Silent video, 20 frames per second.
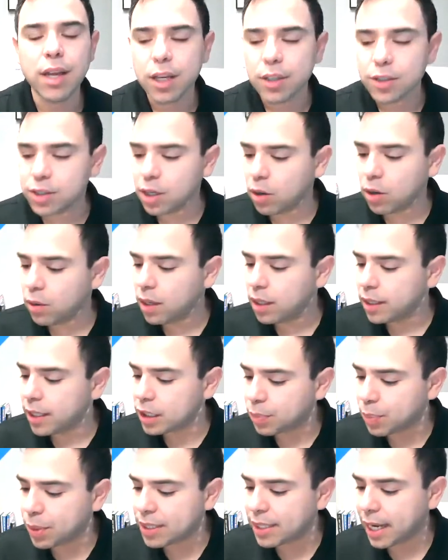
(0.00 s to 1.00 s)
So
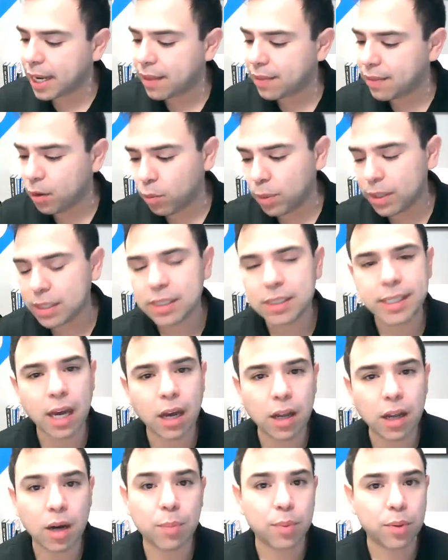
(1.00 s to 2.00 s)
let's pretend that we
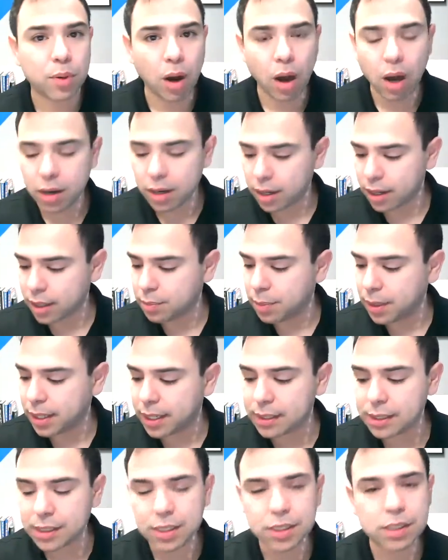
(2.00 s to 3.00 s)
sell a product,
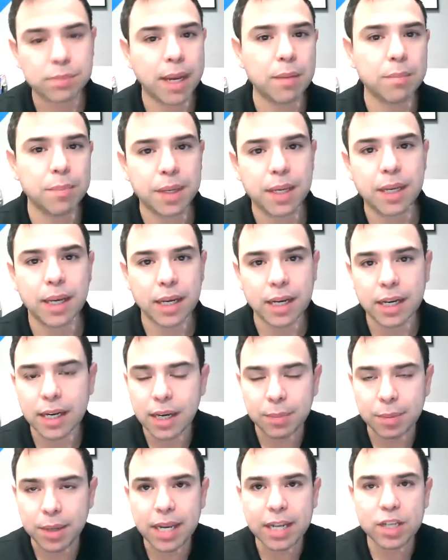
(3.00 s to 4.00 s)
because this might be,
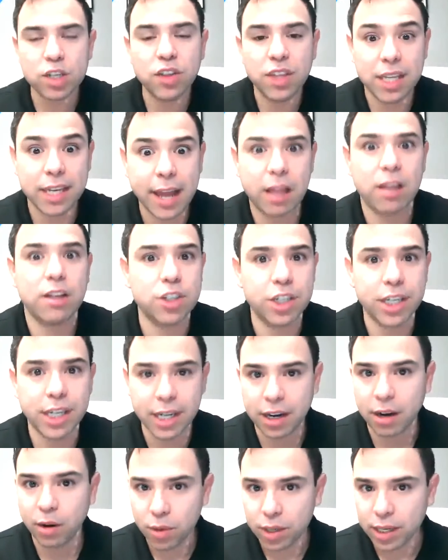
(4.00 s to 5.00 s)
I'm getting to the analogy
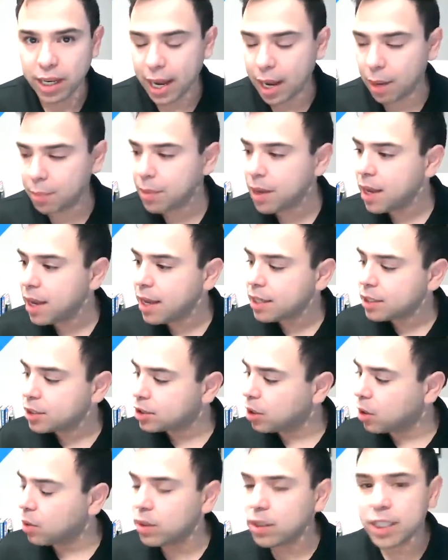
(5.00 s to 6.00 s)
here, I really am.
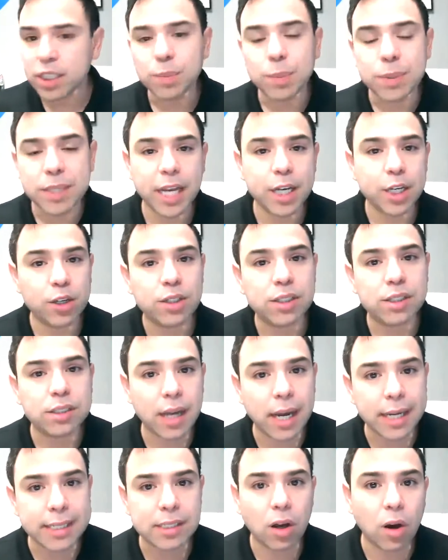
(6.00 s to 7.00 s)
So let's pretend you
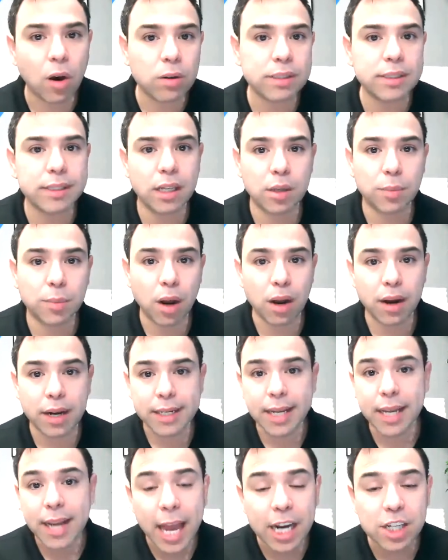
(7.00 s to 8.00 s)
guys all sell a product.
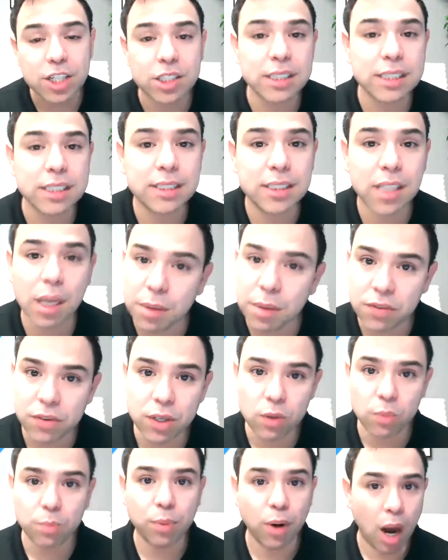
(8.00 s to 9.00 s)
And actually, some of
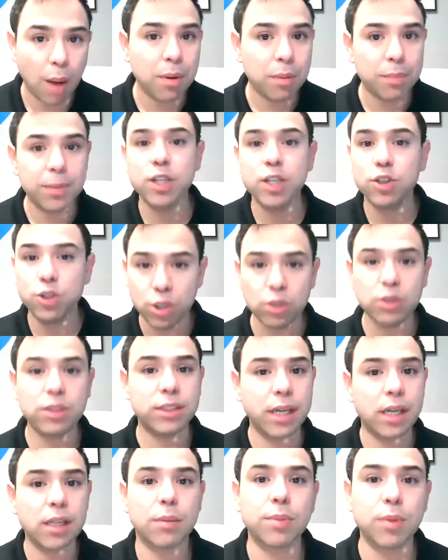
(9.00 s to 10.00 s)
you probably do
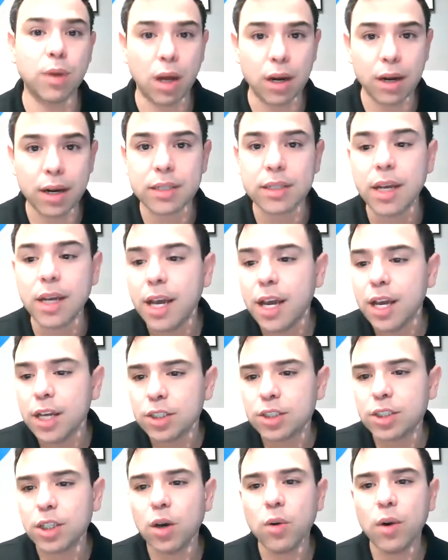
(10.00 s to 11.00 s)
sell a product.
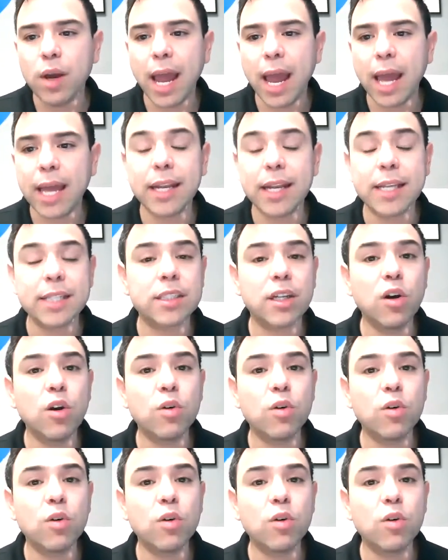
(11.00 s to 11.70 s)
So, and let's